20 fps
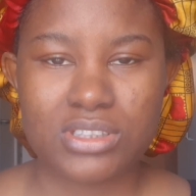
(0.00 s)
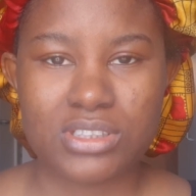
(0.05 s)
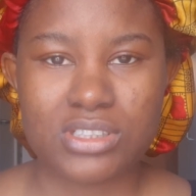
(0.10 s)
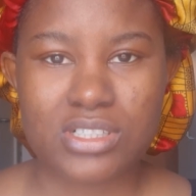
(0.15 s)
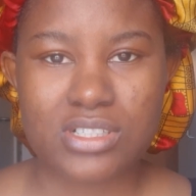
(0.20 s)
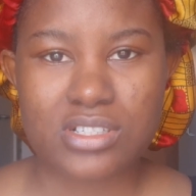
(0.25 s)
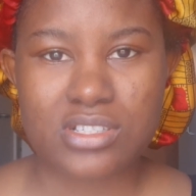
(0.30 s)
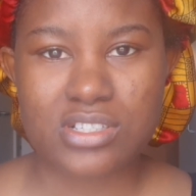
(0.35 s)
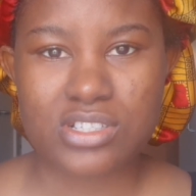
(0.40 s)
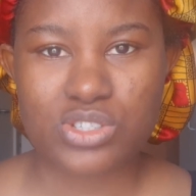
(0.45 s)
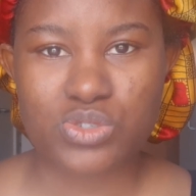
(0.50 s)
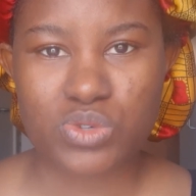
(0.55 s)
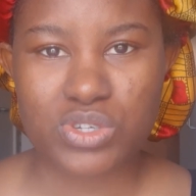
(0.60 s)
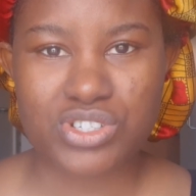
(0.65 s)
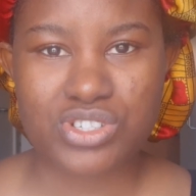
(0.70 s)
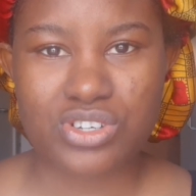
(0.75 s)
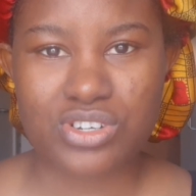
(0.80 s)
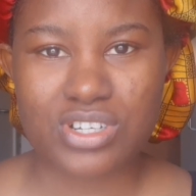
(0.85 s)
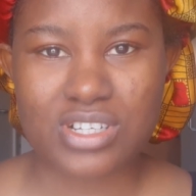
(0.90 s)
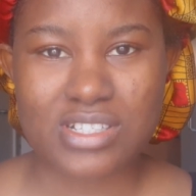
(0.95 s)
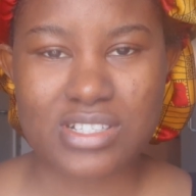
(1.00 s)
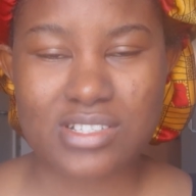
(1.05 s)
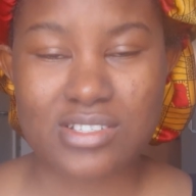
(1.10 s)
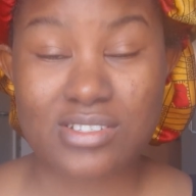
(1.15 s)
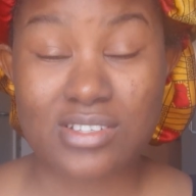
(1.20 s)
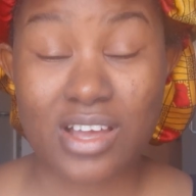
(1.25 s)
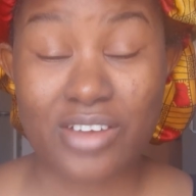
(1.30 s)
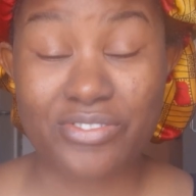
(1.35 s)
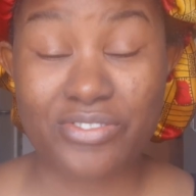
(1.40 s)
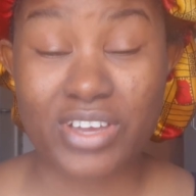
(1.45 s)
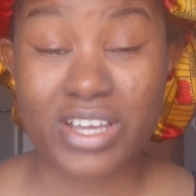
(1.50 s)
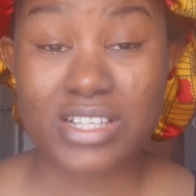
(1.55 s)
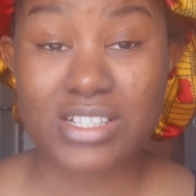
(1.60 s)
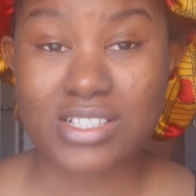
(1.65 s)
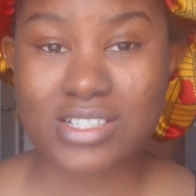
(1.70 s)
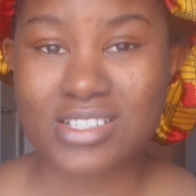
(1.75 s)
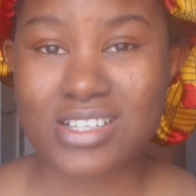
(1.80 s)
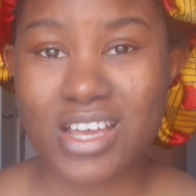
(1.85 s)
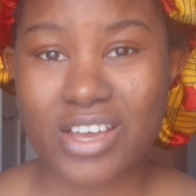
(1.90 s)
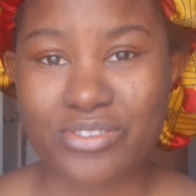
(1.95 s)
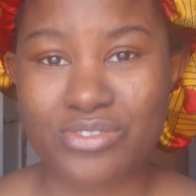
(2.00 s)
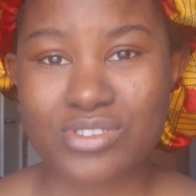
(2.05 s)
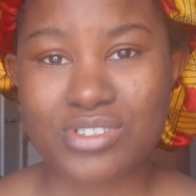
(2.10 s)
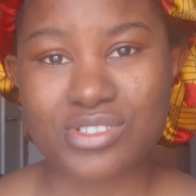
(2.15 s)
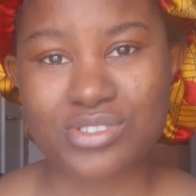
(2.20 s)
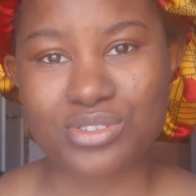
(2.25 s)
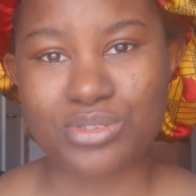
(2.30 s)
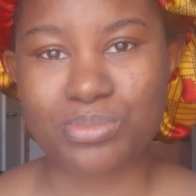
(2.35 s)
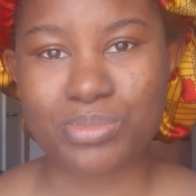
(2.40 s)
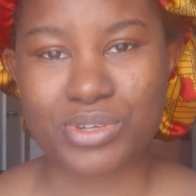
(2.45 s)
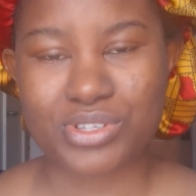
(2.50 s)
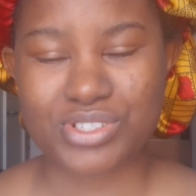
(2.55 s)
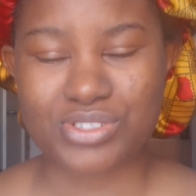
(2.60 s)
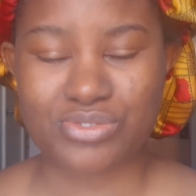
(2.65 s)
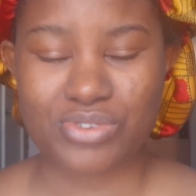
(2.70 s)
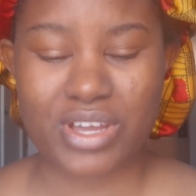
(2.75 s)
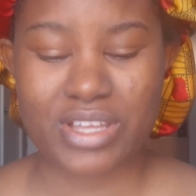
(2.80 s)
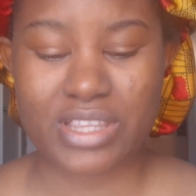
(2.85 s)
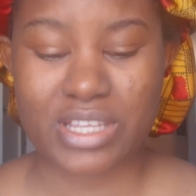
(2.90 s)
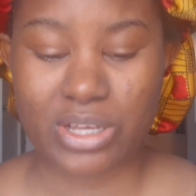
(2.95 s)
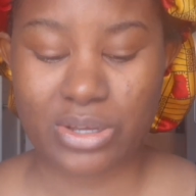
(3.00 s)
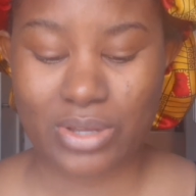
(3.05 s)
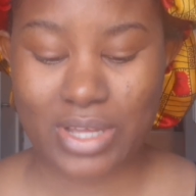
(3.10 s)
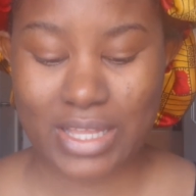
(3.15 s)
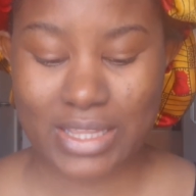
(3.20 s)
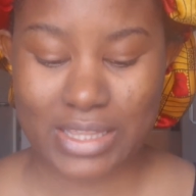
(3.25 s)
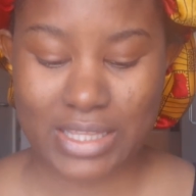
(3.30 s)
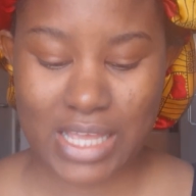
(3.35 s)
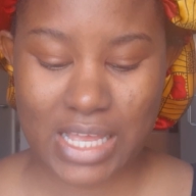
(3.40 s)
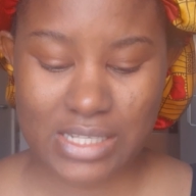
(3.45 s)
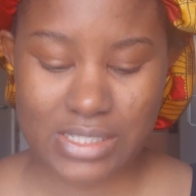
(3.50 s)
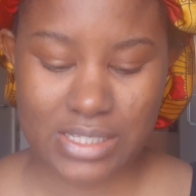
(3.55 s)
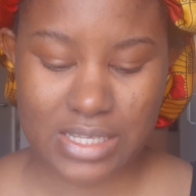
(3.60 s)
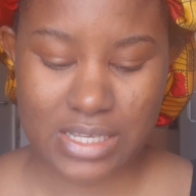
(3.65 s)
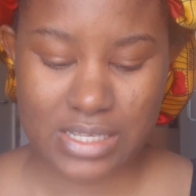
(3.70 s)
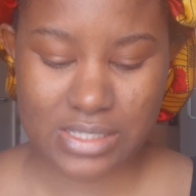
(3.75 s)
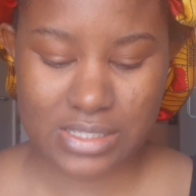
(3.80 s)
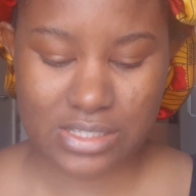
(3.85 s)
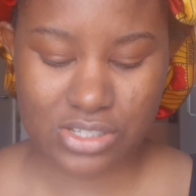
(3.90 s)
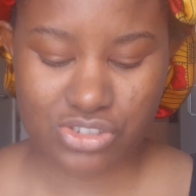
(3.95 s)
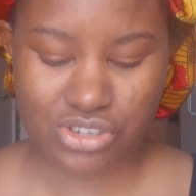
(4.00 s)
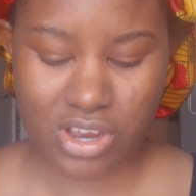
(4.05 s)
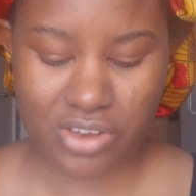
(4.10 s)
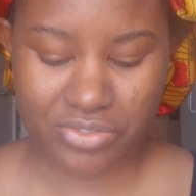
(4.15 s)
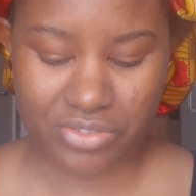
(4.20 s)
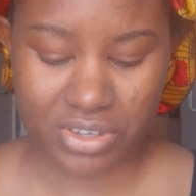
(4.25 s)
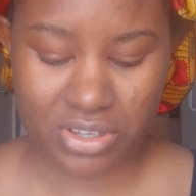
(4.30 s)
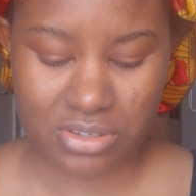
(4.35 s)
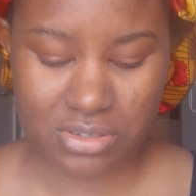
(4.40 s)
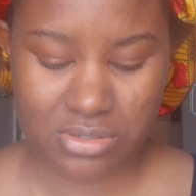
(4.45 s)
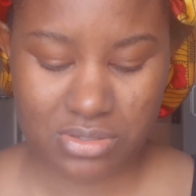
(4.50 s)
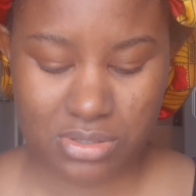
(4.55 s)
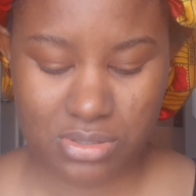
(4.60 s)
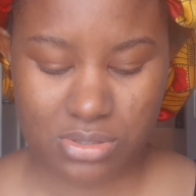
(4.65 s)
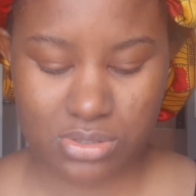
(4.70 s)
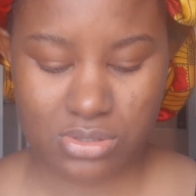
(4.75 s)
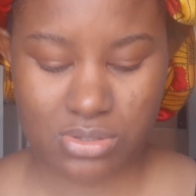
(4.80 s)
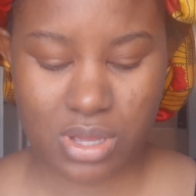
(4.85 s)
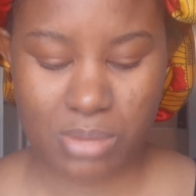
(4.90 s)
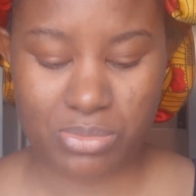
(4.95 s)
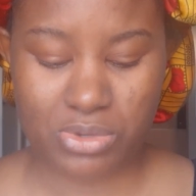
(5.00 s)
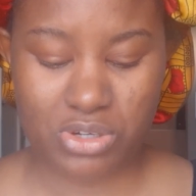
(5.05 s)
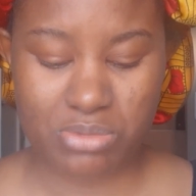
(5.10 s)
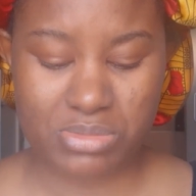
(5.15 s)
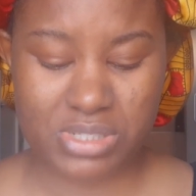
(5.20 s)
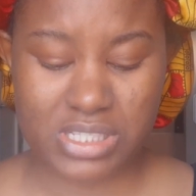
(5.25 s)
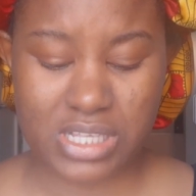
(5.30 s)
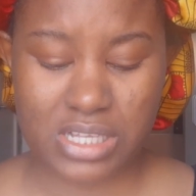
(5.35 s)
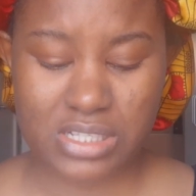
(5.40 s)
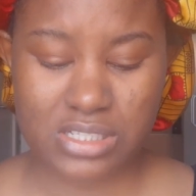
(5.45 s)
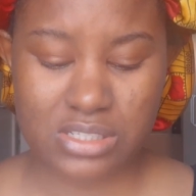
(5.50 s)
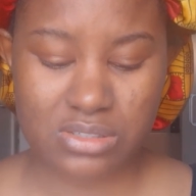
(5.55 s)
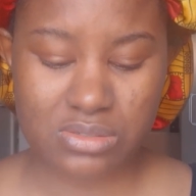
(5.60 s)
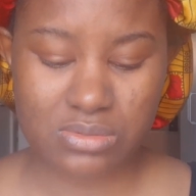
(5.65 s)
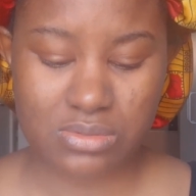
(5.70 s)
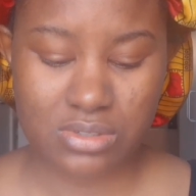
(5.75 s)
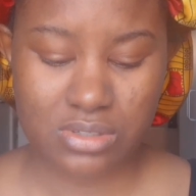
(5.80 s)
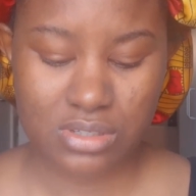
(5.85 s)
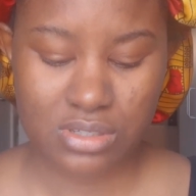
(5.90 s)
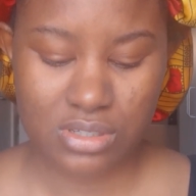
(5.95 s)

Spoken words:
the situation is affecting every single person right now, and that is the traffic. So I'm going to be starting,